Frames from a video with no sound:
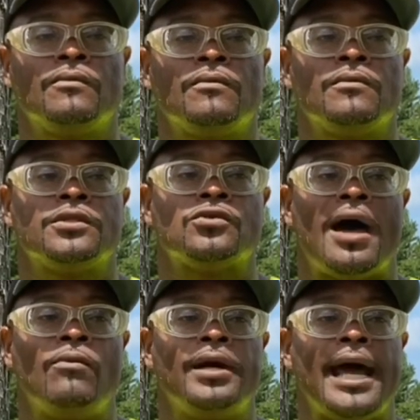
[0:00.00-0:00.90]
So I
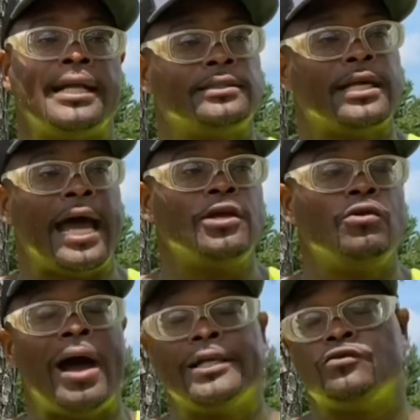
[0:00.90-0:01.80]
went out, I
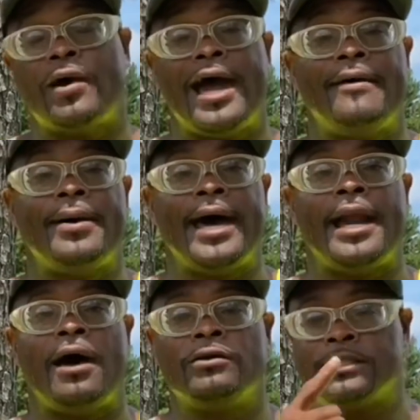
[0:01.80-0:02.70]
drive by it
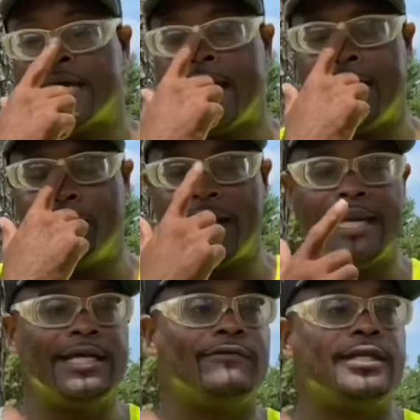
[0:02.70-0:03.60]
all the time, but I
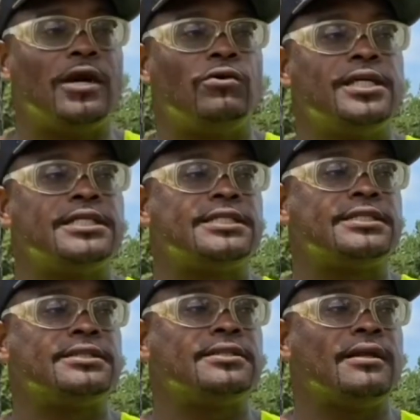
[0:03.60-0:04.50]
never noticed
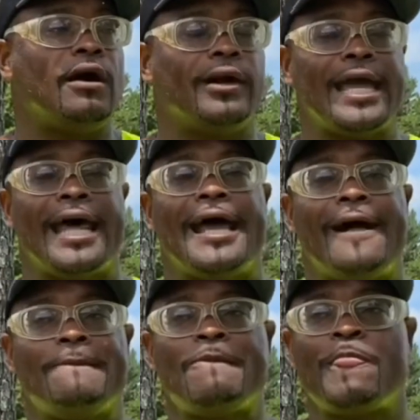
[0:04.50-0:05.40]
or got
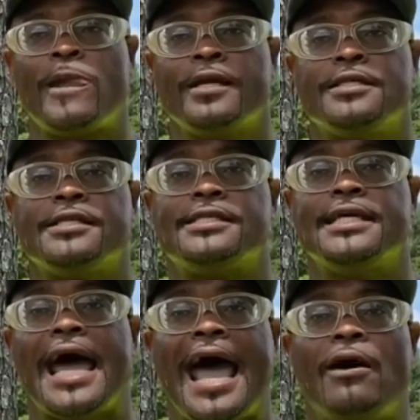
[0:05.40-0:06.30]
out to see
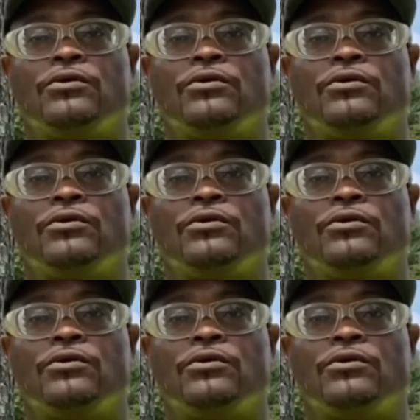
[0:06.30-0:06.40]
how it was